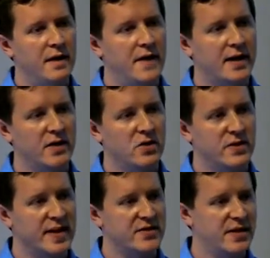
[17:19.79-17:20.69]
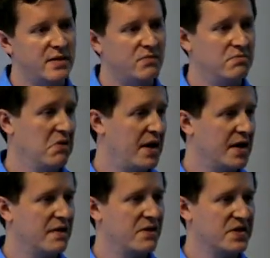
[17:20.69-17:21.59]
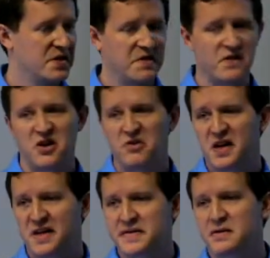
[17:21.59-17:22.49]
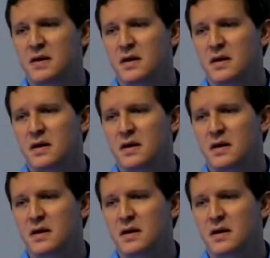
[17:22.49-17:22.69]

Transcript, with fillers: that Kindle was actually running a version of GNU Linux.